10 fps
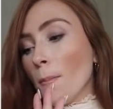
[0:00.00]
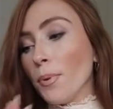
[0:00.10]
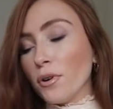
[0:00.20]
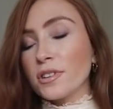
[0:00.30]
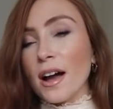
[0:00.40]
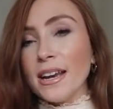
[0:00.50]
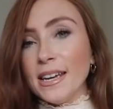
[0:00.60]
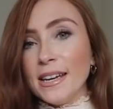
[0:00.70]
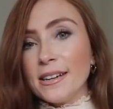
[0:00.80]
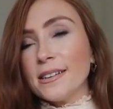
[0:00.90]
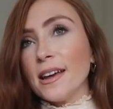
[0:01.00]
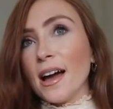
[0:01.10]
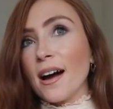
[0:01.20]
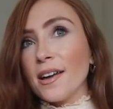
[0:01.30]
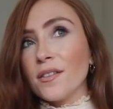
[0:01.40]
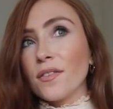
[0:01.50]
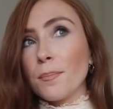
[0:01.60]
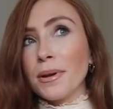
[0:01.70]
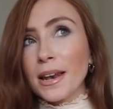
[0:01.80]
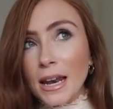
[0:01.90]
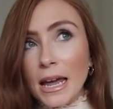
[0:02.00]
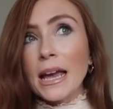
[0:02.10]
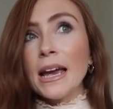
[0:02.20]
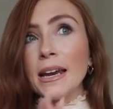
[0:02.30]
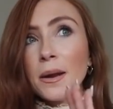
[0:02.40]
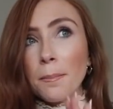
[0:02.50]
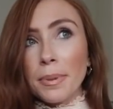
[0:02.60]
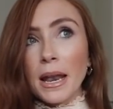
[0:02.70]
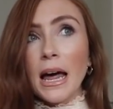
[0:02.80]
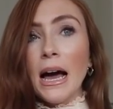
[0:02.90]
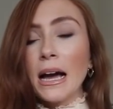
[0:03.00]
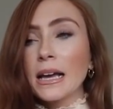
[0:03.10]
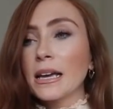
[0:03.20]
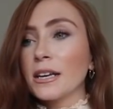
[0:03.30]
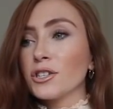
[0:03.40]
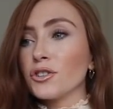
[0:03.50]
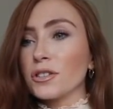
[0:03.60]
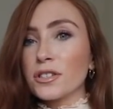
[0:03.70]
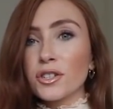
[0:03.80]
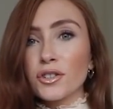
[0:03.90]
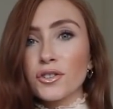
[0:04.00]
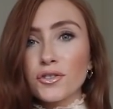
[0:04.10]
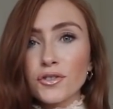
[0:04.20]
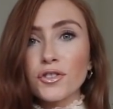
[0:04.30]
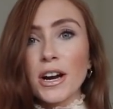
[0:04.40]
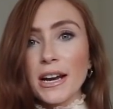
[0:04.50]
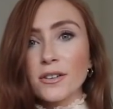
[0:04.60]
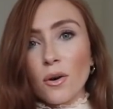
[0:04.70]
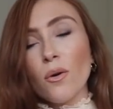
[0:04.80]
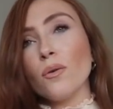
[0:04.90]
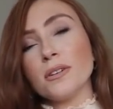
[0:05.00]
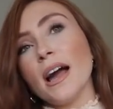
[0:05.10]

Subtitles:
But I needed a kind of a plain black, just straight coat.